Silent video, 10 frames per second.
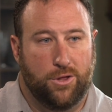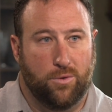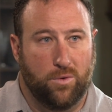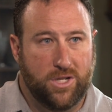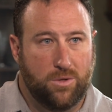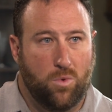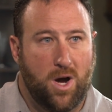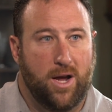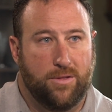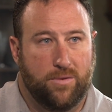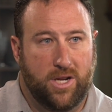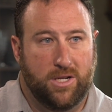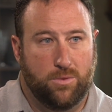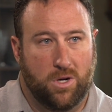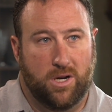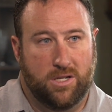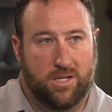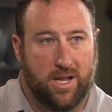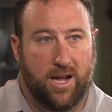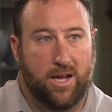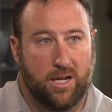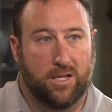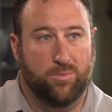The reason why 3D is where it is today is